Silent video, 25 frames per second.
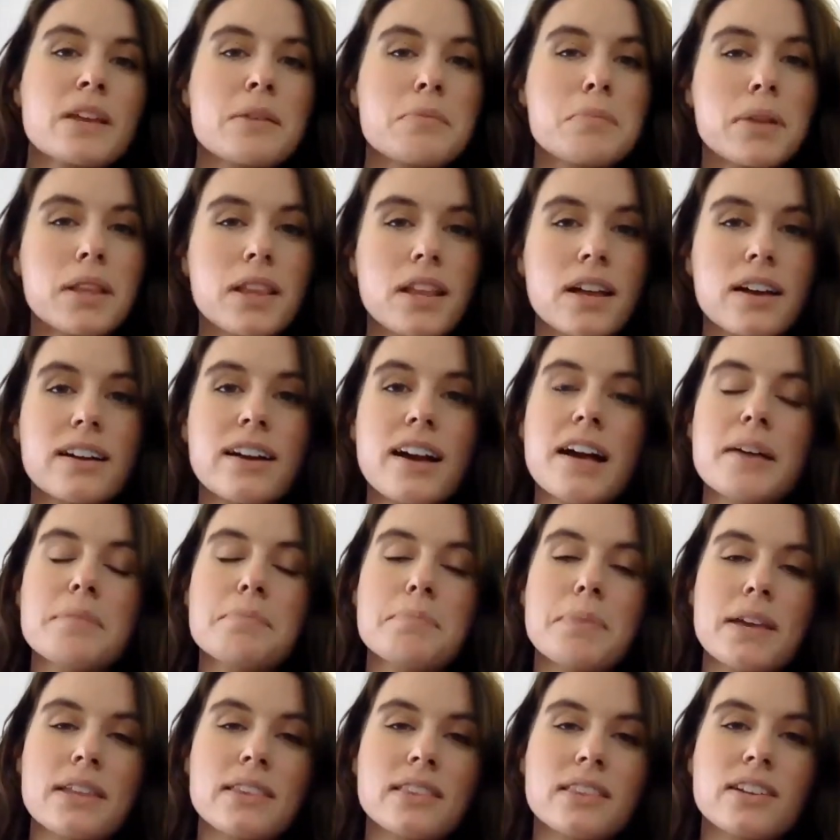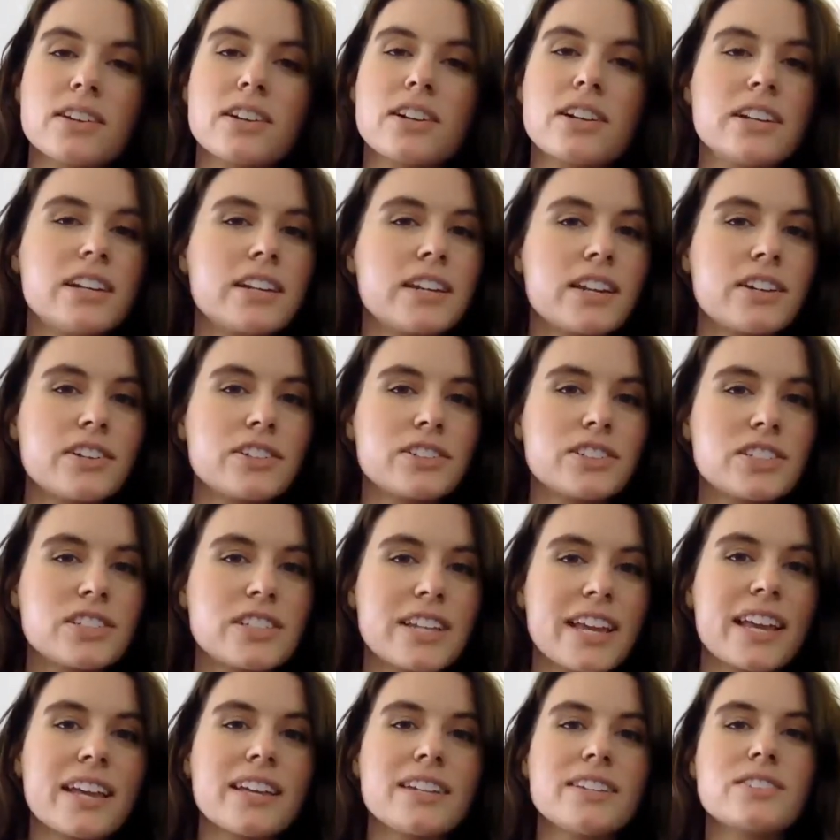plug up and learn and understand